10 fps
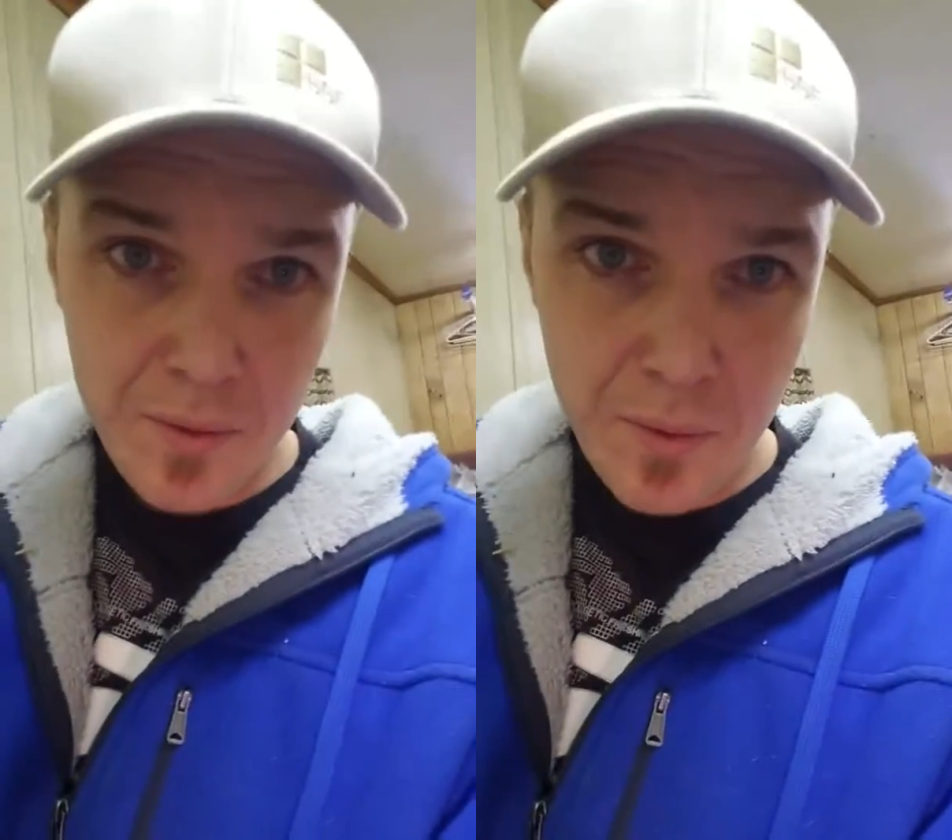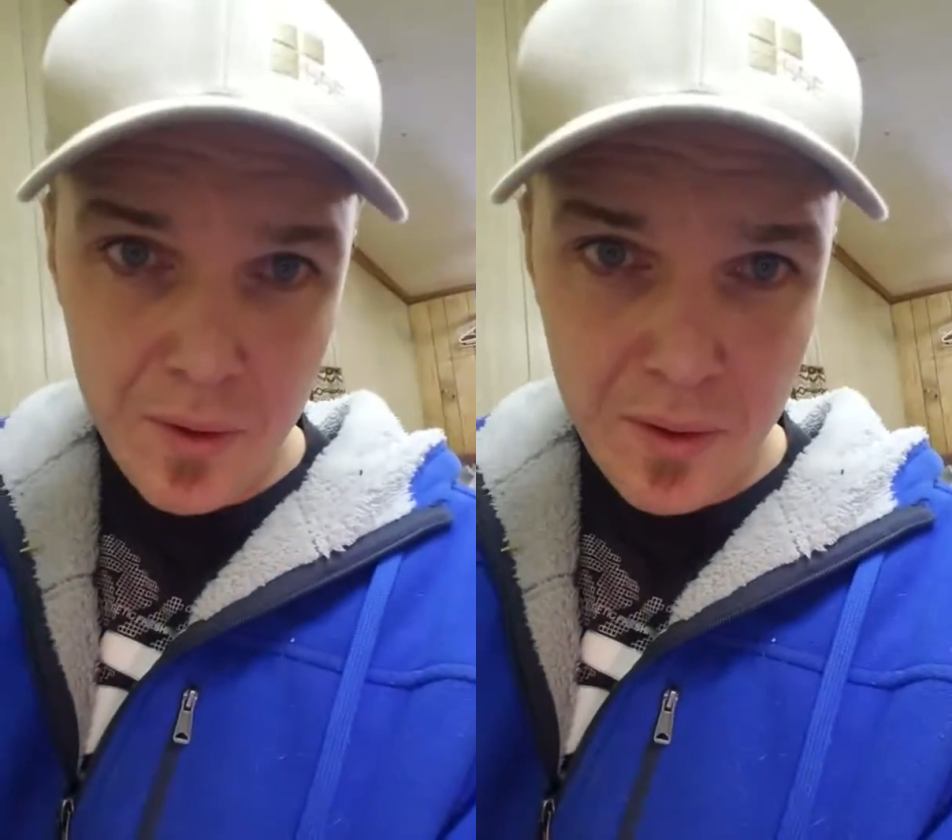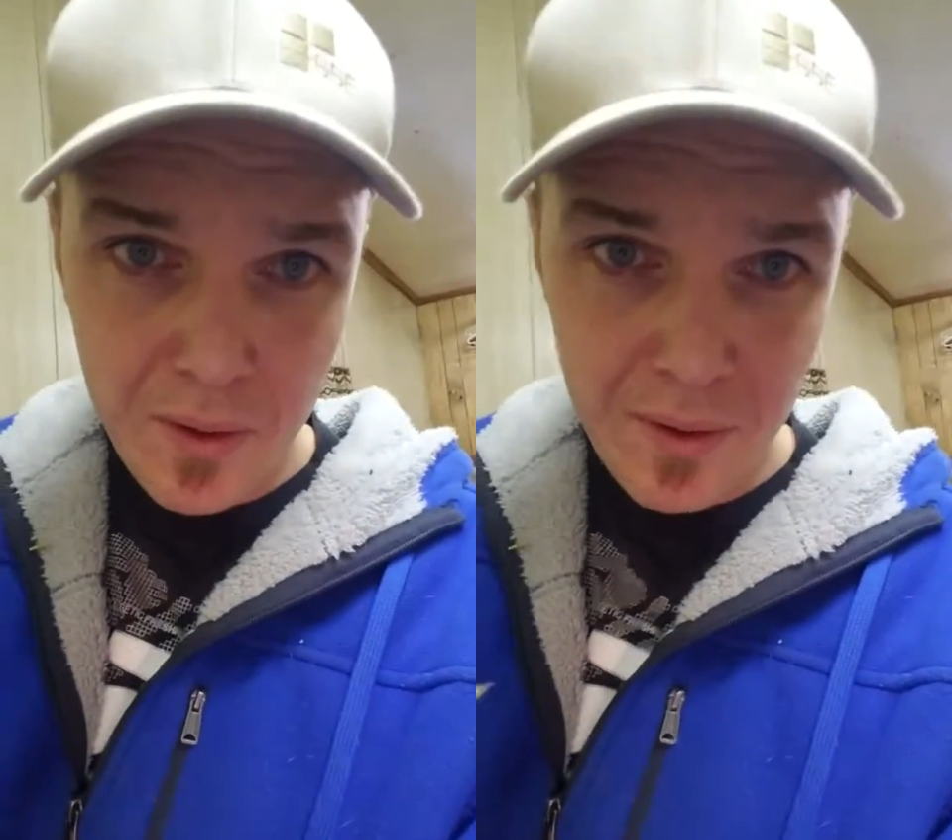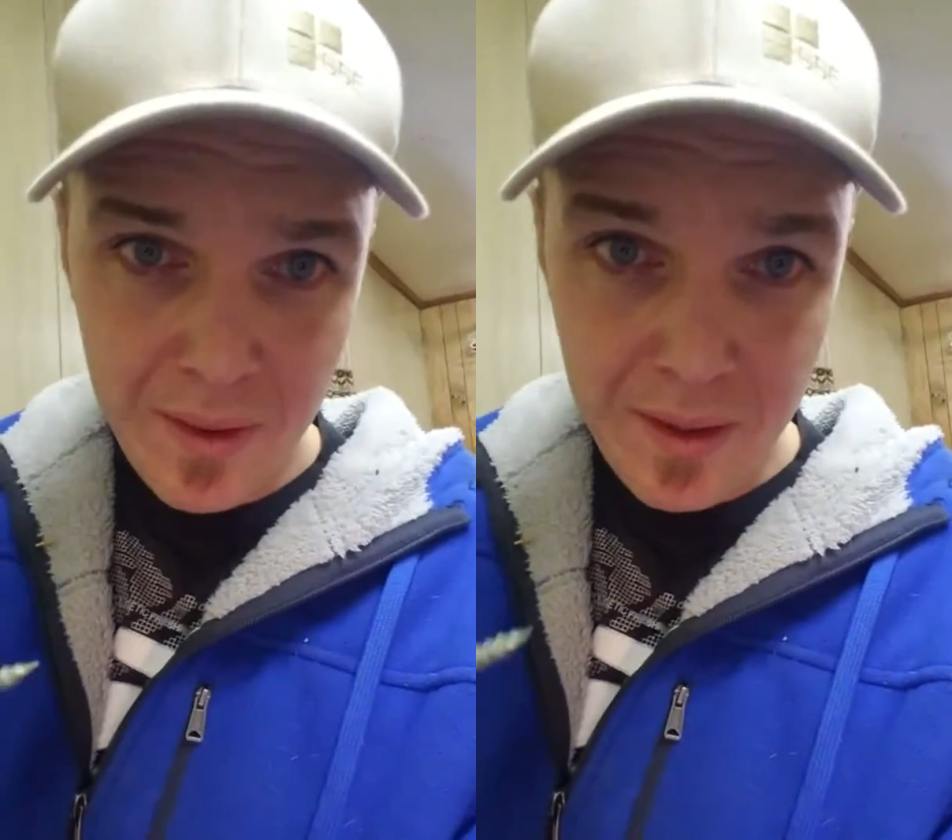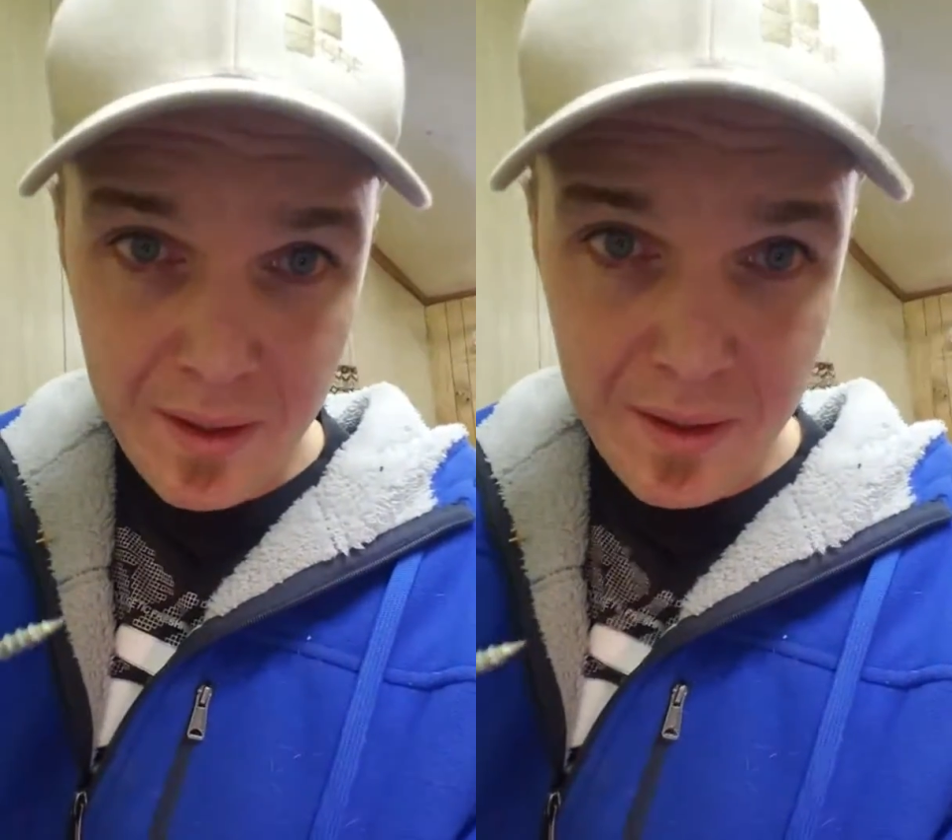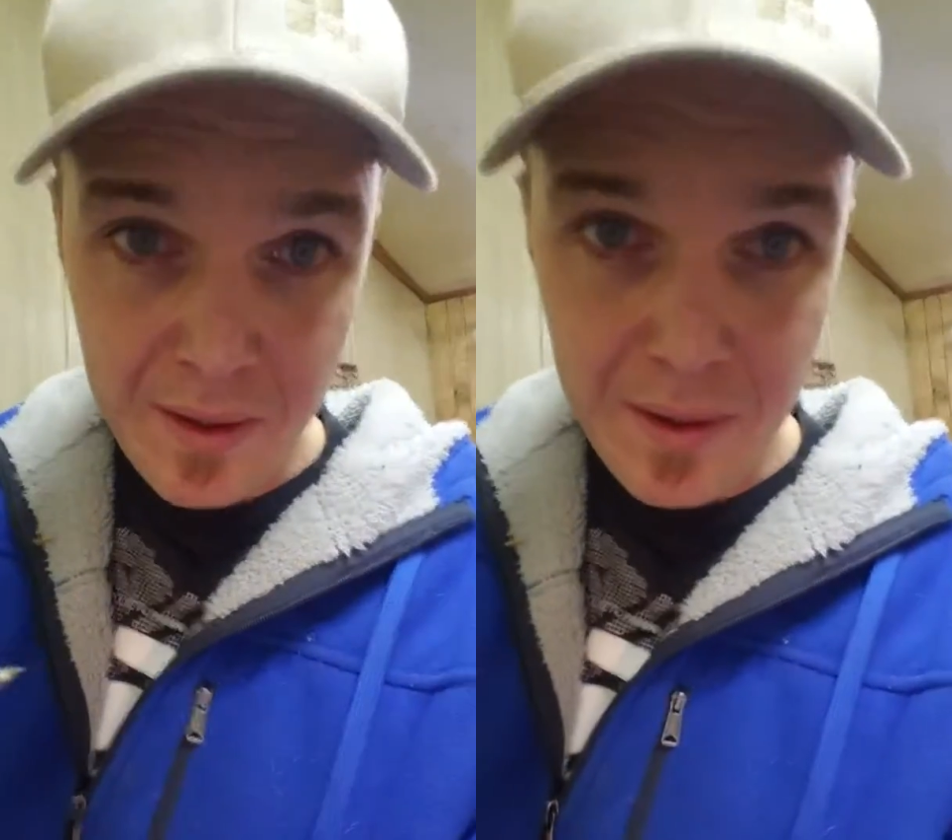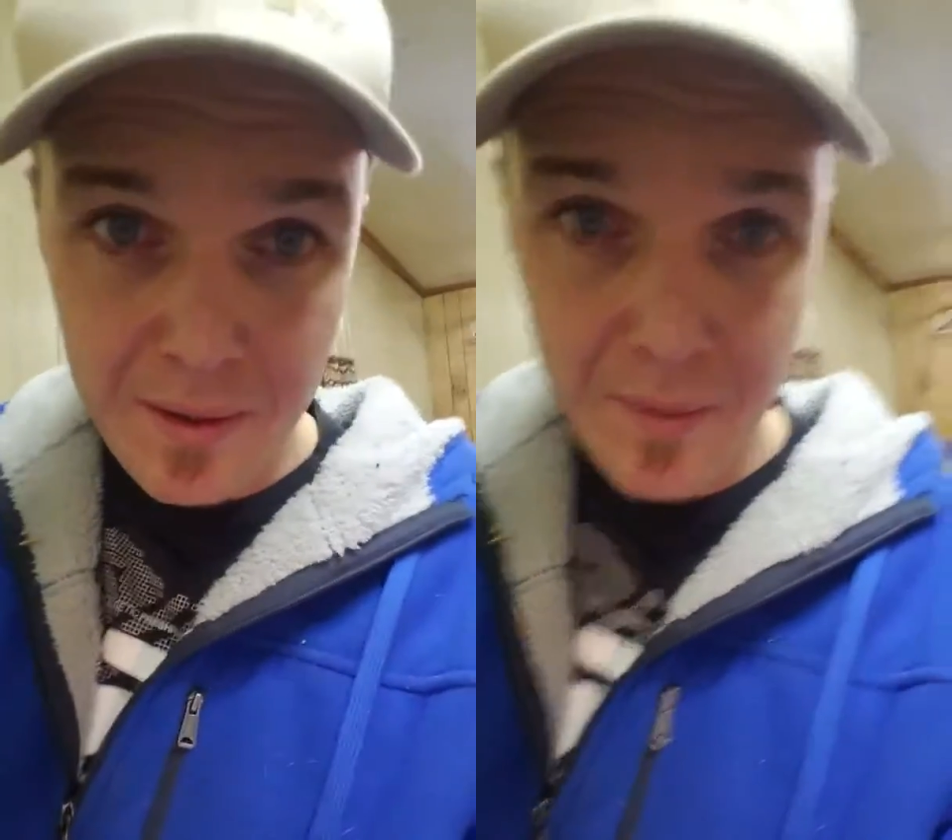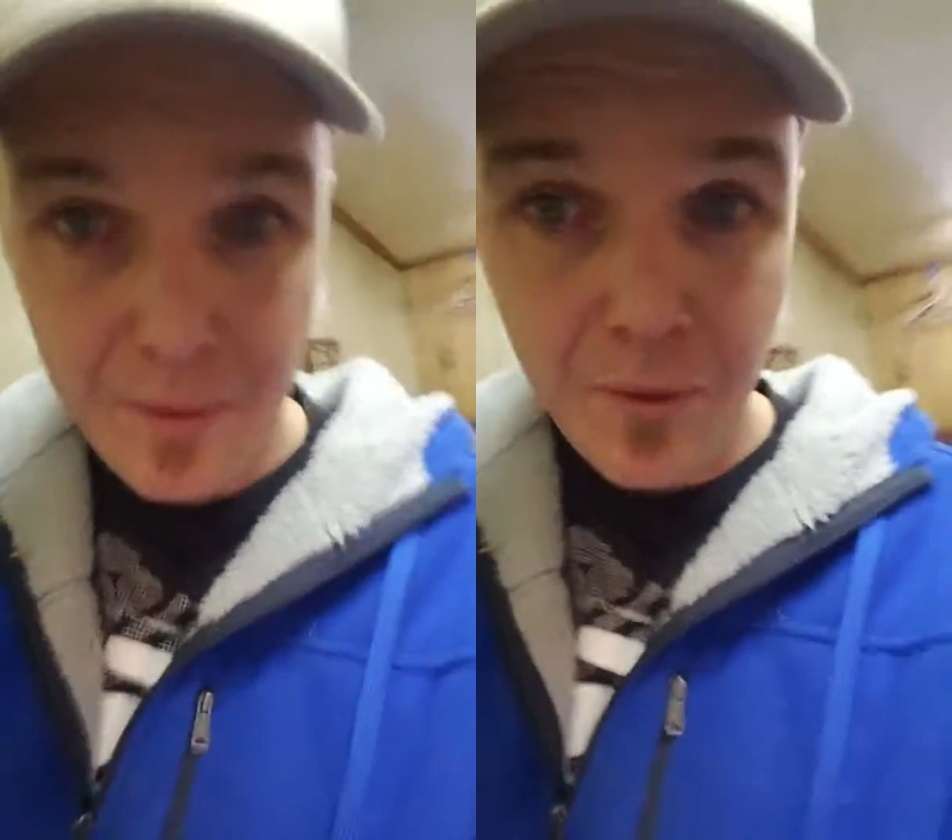to where the
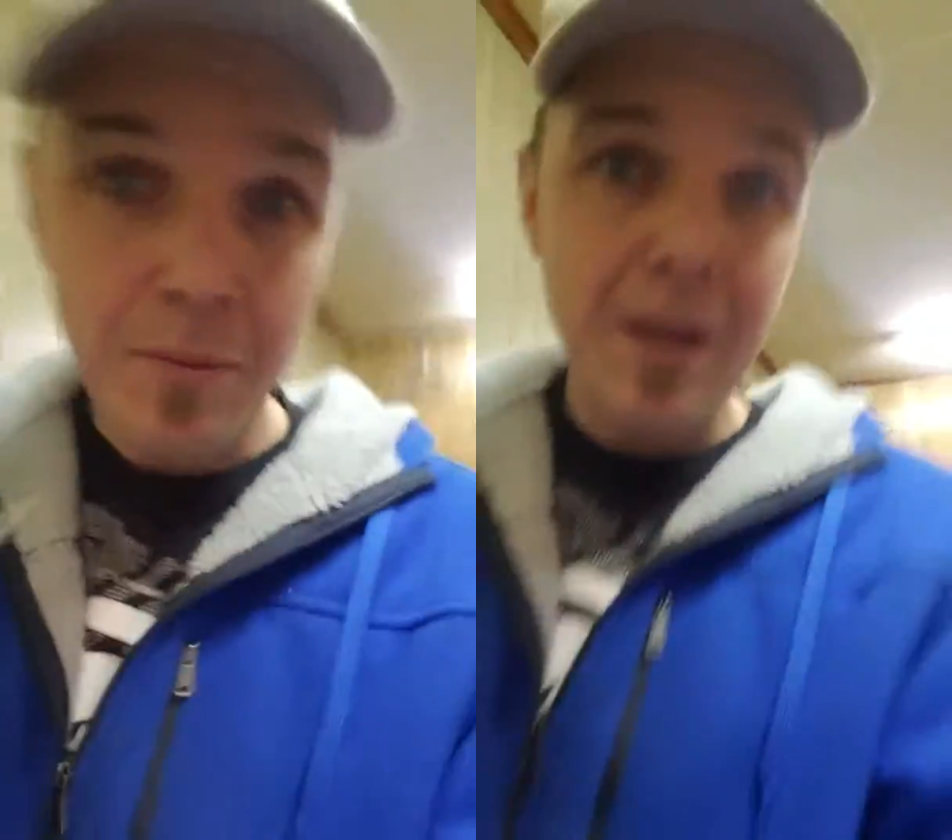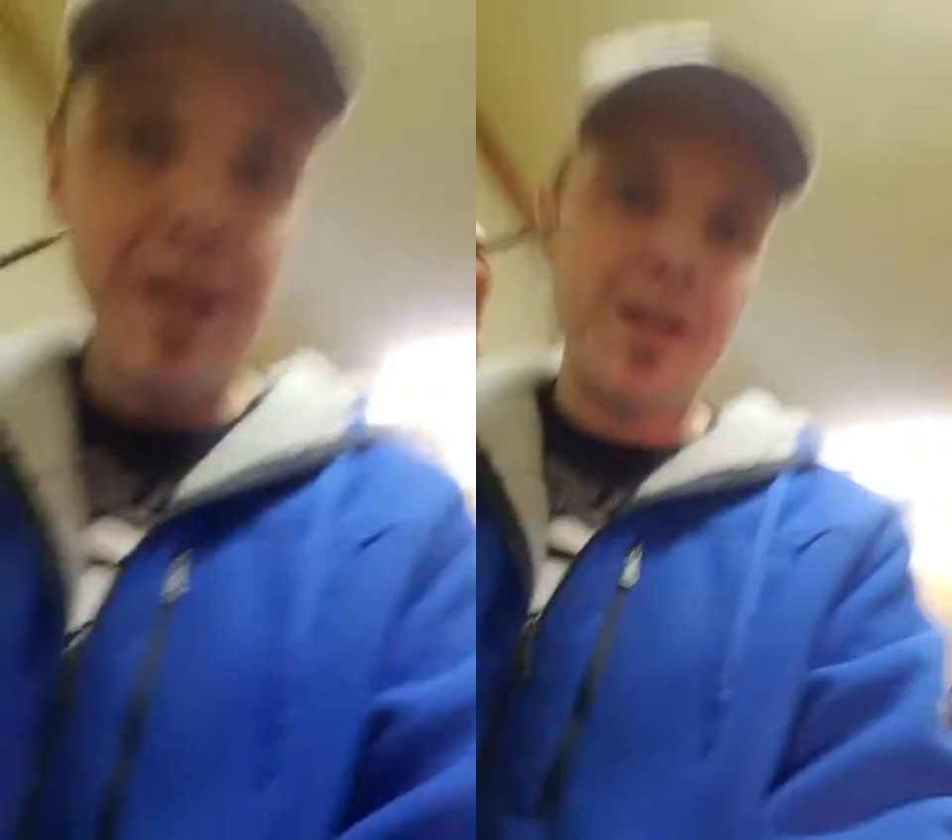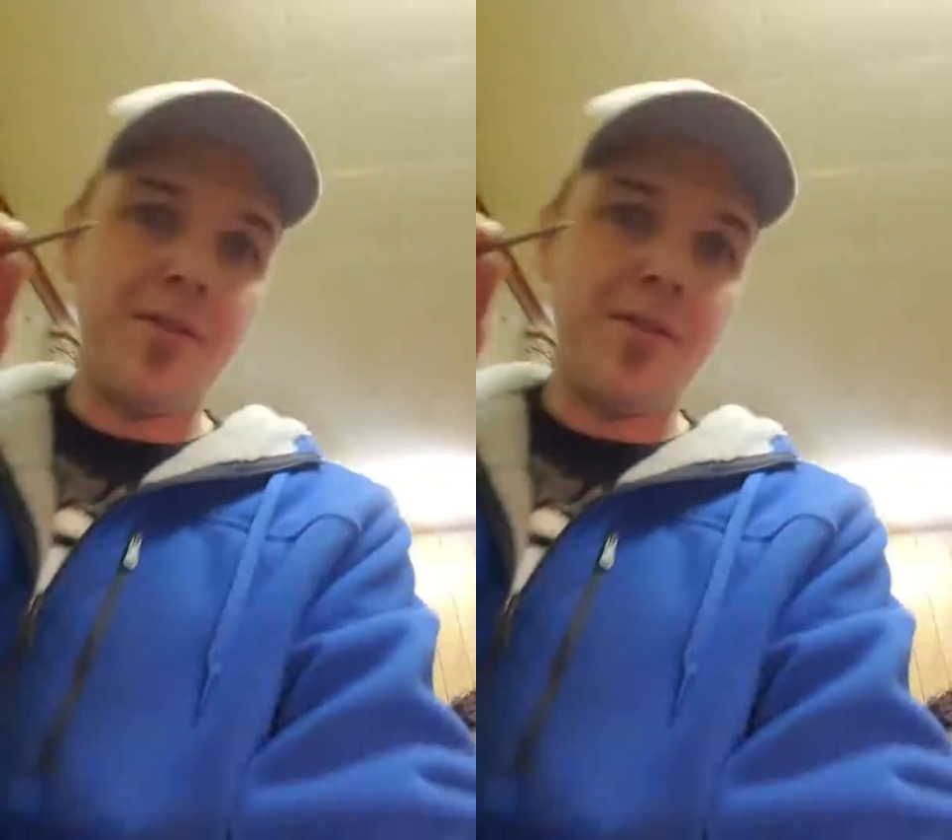homemade heater